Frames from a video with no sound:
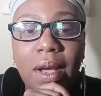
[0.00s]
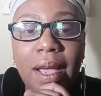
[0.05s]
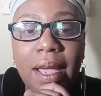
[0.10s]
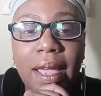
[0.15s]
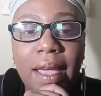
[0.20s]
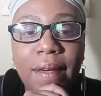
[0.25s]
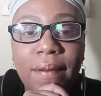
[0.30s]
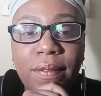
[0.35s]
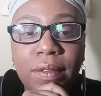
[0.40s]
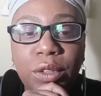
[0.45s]

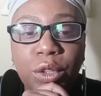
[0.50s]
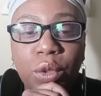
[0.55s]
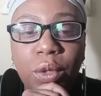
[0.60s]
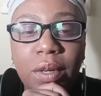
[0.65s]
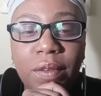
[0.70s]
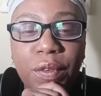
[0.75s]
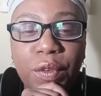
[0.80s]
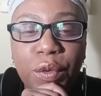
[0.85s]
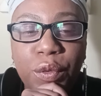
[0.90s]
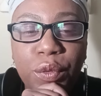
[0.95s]
have
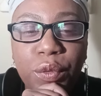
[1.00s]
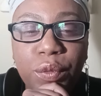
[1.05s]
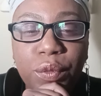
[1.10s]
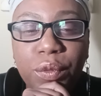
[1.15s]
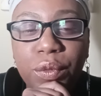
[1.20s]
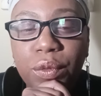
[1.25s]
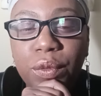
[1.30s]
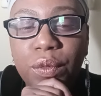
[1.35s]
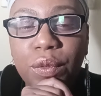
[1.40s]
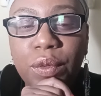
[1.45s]
short of
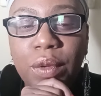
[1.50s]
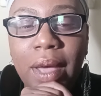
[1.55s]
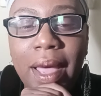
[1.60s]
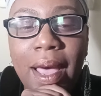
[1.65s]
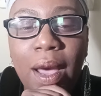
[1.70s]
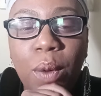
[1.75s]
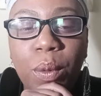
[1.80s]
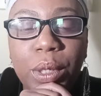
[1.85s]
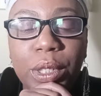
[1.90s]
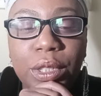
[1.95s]
a
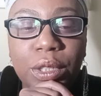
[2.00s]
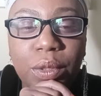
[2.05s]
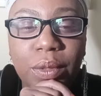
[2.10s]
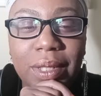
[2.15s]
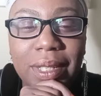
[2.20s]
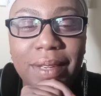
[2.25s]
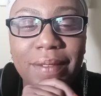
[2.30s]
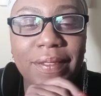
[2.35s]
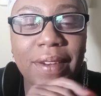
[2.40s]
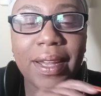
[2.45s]
hour or so
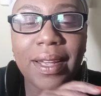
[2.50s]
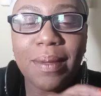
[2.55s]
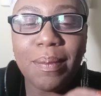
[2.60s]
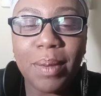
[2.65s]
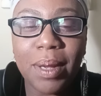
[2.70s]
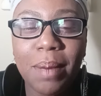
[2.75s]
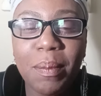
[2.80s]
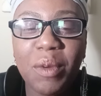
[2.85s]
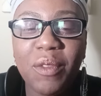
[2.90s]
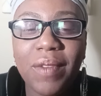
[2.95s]
to get ready,
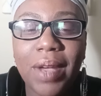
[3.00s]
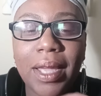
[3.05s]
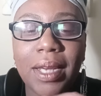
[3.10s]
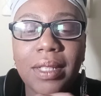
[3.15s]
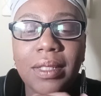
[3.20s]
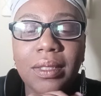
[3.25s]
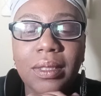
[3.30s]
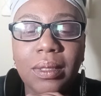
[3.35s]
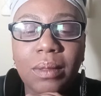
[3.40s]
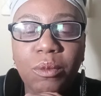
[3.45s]
but I'm
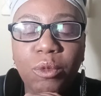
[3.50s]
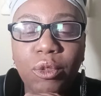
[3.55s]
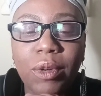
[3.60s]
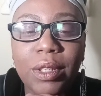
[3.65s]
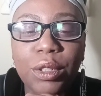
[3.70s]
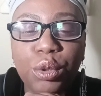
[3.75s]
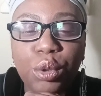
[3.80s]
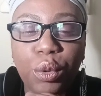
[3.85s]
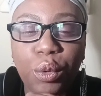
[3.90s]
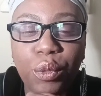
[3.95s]
inviting some
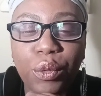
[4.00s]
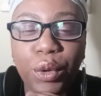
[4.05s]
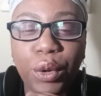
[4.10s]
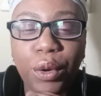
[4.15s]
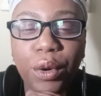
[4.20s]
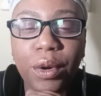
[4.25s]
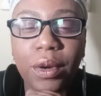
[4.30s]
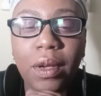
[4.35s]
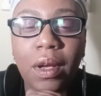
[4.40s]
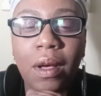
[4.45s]
friends
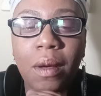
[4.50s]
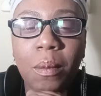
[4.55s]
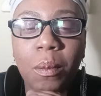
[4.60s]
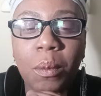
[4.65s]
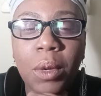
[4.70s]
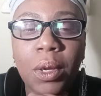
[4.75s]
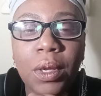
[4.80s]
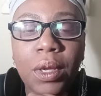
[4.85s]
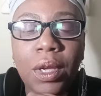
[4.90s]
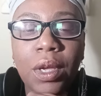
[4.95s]
over
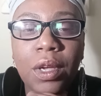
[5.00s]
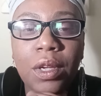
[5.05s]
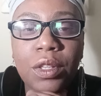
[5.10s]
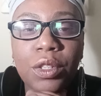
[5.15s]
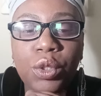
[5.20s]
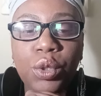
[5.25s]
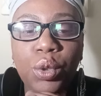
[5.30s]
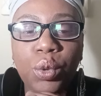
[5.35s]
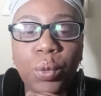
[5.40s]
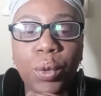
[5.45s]

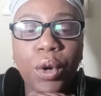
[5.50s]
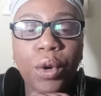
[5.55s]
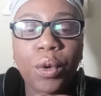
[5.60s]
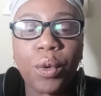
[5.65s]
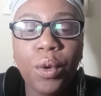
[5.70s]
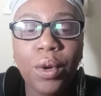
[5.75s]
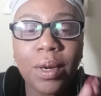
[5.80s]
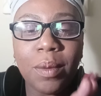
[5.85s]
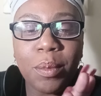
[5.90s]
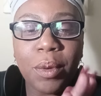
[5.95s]
to work
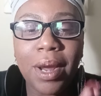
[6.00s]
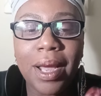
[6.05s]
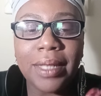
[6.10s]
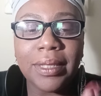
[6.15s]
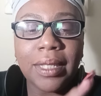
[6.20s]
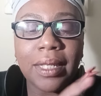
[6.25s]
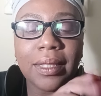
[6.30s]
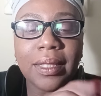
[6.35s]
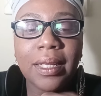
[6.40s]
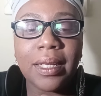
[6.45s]
on a
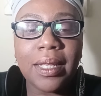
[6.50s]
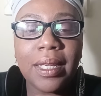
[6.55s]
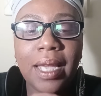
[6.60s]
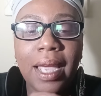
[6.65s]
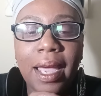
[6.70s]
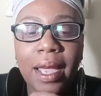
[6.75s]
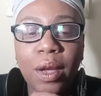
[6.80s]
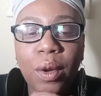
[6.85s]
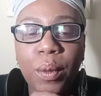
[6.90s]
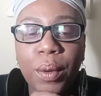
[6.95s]
project that he
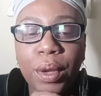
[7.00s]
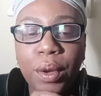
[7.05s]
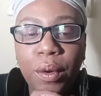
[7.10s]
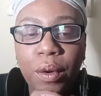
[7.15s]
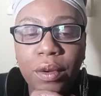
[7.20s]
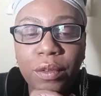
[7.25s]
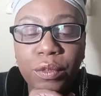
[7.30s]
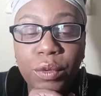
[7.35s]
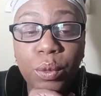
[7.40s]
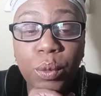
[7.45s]
had going
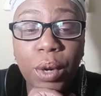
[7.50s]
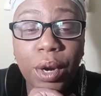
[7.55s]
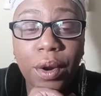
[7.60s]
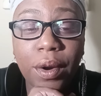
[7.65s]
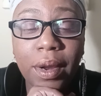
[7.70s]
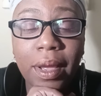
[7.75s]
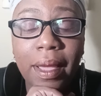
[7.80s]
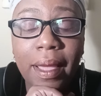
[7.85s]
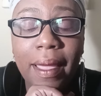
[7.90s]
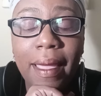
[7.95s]
on for
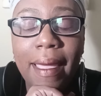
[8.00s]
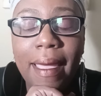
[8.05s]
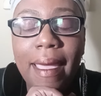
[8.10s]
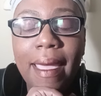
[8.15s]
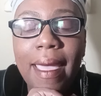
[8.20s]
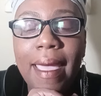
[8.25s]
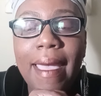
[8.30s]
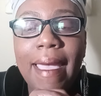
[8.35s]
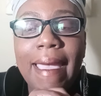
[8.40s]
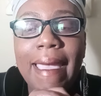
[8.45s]
work."
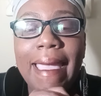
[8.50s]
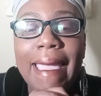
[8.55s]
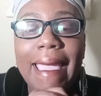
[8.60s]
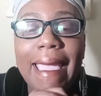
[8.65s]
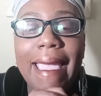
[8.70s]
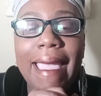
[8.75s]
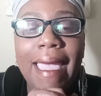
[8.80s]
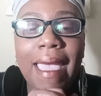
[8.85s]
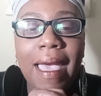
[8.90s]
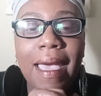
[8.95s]

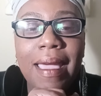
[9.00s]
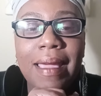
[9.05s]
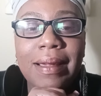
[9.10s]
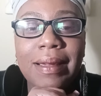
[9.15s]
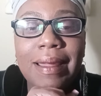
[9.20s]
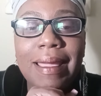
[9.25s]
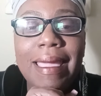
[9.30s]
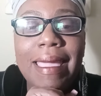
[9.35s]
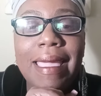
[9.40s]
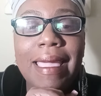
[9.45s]

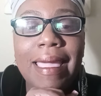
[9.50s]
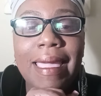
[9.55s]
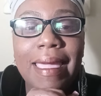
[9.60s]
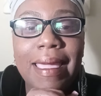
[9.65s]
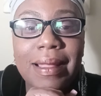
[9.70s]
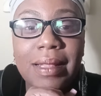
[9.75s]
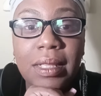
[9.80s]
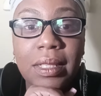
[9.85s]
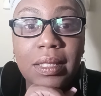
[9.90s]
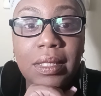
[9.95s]
And
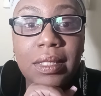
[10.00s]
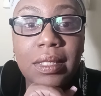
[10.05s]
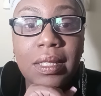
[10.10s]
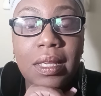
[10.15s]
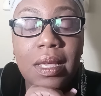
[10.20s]
it